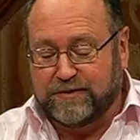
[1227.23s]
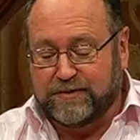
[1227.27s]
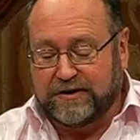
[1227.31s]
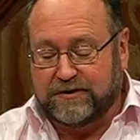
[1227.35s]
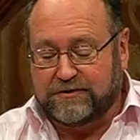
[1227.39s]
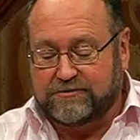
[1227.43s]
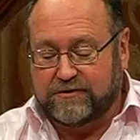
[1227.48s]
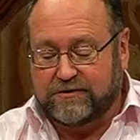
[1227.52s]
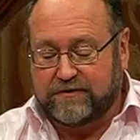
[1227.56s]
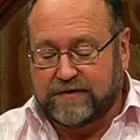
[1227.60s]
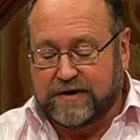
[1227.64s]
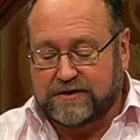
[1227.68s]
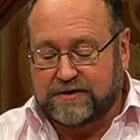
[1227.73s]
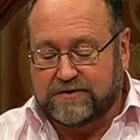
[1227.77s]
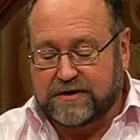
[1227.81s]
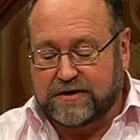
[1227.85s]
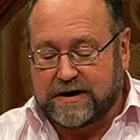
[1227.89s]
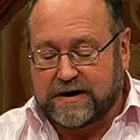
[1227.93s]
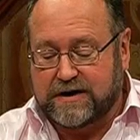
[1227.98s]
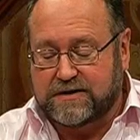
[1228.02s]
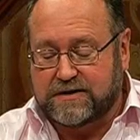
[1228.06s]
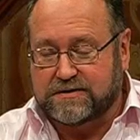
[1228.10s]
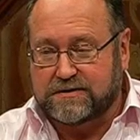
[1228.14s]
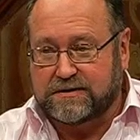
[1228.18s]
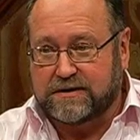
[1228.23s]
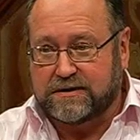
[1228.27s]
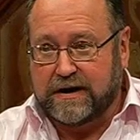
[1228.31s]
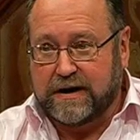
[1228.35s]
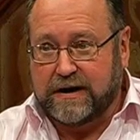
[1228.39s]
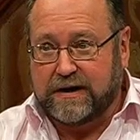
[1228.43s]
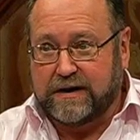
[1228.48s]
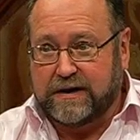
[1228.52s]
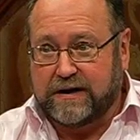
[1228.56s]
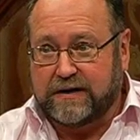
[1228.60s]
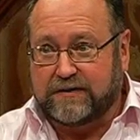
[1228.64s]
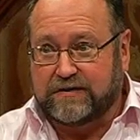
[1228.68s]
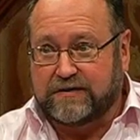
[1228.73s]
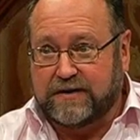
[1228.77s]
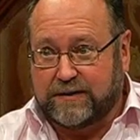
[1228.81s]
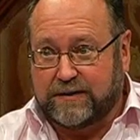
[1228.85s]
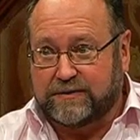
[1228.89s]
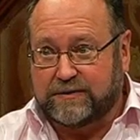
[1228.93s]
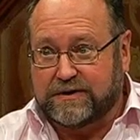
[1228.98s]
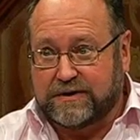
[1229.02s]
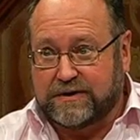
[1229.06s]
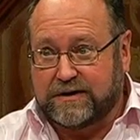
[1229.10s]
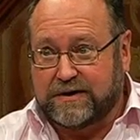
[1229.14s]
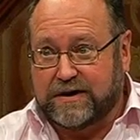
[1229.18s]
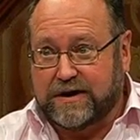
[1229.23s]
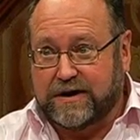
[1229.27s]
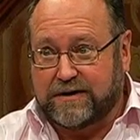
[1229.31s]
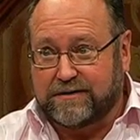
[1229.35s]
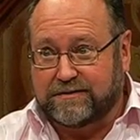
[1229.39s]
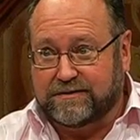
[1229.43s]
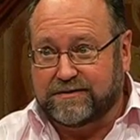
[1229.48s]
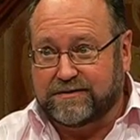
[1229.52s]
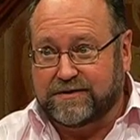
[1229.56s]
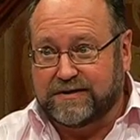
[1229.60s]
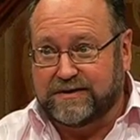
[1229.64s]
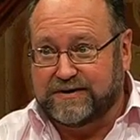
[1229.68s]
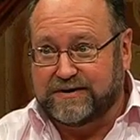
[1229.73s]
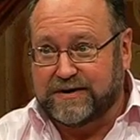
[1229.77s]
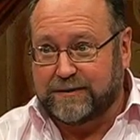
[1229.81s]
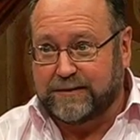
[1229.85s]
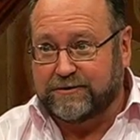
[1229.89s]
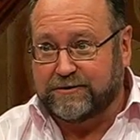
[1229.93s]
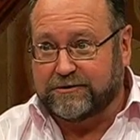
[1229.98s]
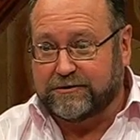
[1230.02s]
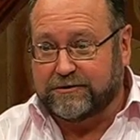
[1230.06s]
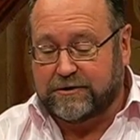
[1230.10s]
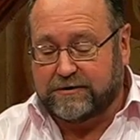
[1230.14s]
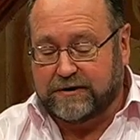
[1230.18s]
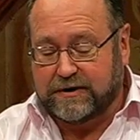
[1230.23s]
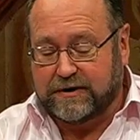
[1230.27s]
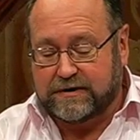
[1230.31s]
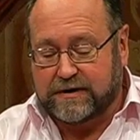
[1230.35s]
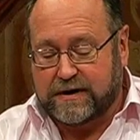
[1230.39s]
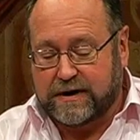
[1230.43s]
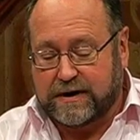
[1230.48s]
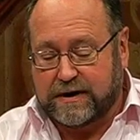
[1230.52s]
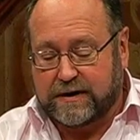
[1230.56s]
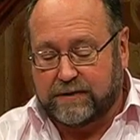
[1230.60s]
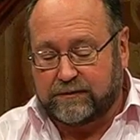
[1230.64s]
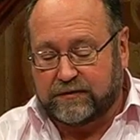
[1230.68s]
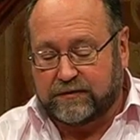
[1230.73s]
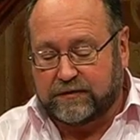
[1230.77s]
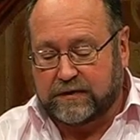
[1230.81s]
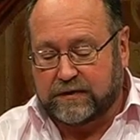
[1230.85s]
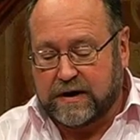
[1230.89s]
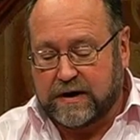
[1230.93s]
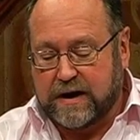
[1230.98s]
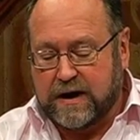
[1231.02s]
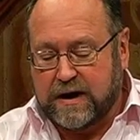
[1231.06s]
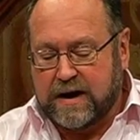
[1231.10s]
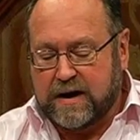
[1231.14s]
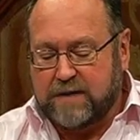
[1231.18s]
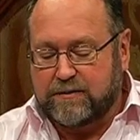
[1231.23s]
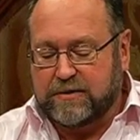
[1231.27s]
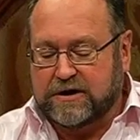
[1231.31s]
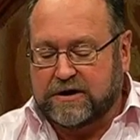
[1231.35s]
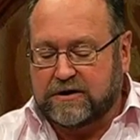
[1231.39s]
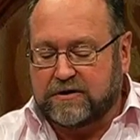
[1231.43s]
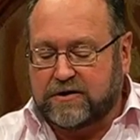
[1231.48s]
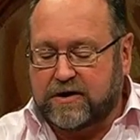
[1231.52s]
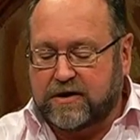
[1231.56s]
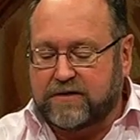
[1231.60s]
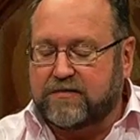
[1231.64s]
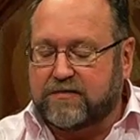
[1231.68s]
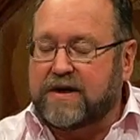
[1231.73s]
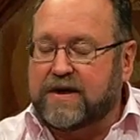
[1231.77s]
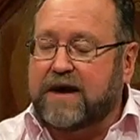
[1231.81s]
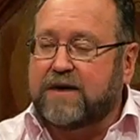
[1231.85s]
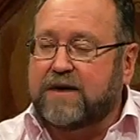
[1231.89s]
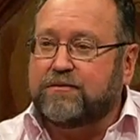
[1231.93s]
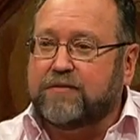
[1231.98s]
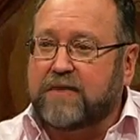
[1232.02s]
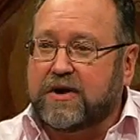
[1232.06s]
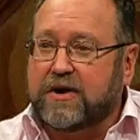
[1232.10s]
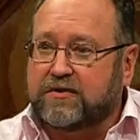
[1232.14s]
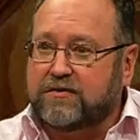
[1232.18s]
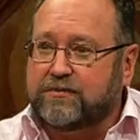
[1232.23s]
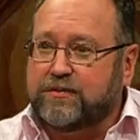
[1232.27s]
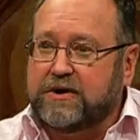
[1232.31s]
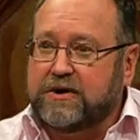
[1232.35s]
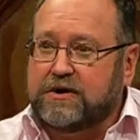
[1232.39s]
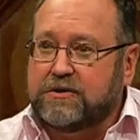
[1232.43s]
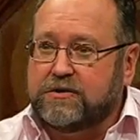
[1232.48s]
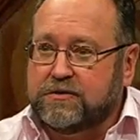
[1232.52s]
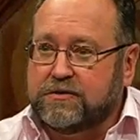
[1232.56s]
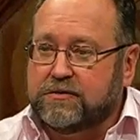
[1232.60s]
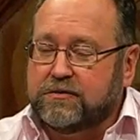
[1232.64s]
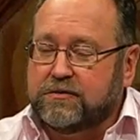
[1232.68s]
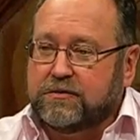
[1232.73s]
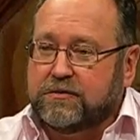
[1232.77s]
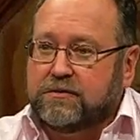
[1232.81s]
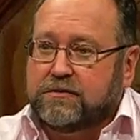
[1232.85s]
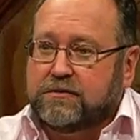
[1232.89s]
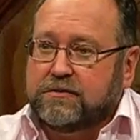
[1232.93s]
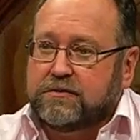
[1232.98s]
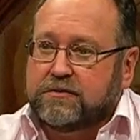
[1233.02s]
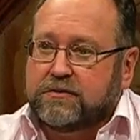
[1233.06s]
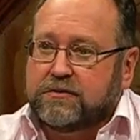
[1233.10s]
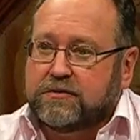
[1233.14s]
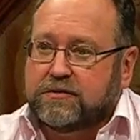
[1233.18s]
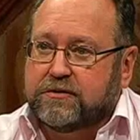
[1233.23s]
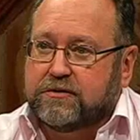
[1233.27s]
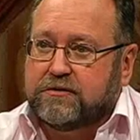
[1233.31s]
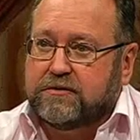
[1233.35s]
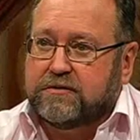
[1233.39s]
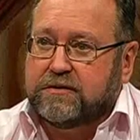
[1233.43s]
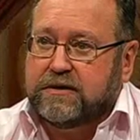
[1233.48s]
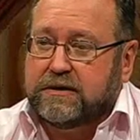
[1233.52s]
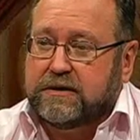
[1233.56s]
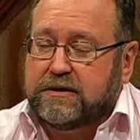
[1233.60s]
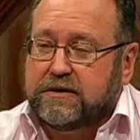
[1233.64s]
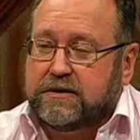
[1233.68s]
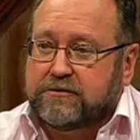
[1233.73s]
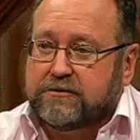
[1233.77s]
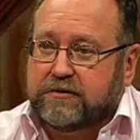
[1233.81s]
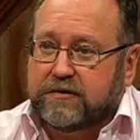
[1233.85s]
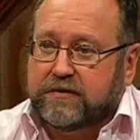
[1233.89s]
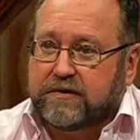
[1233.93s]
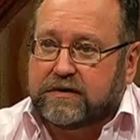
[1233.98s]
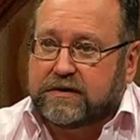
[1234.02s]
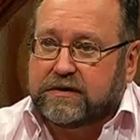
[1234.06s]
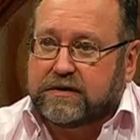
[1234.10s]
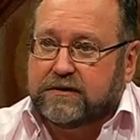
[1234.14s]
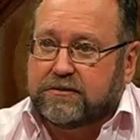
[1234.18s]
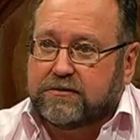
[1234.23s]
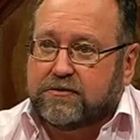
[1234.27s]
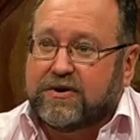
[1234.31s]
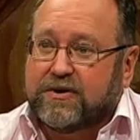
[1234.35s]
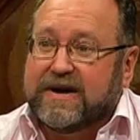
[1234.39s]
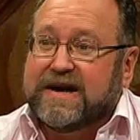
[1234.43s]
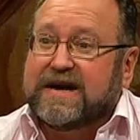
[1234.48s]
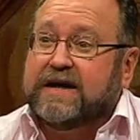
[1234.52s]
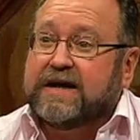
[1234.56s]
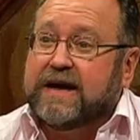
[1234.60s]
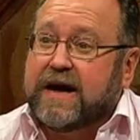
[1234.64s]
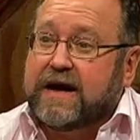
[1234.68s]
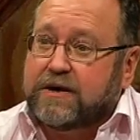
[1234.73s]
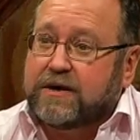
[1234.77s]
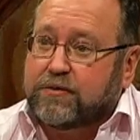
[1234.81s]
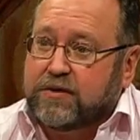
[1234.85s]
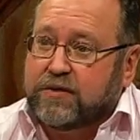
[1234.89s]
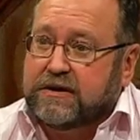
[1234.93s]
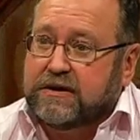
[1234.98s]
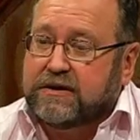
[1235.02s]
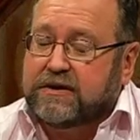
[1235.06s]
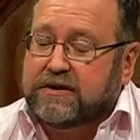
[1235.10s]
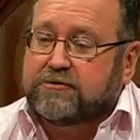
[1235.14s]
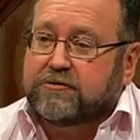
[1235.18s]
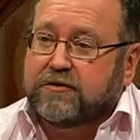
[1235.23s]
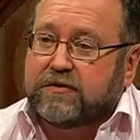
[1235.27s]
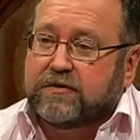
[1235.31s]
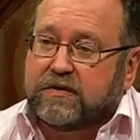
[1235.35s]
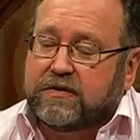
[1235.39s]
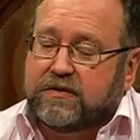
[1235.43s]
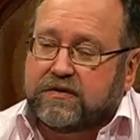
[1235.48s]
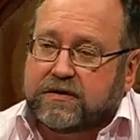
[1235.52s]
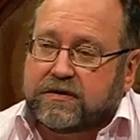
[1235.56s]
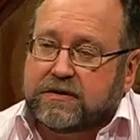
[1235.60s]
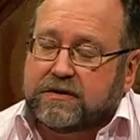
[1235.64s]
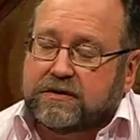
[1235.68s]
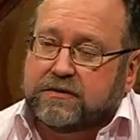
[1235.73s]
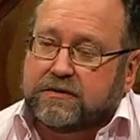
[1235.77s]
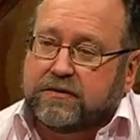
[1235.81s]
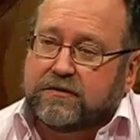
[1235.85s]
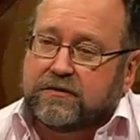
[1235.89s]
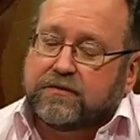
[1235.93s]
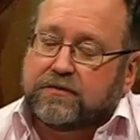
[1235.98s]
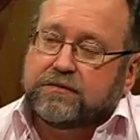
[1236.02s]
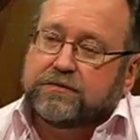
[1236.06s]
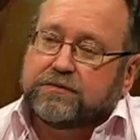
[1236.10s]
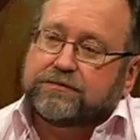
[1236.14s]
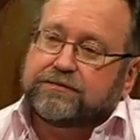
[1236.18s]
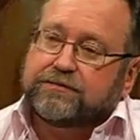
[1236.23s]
Minister of Education, except in our contemporary times. But a lot of that must be due to illiteracy or inadequate literacy skills.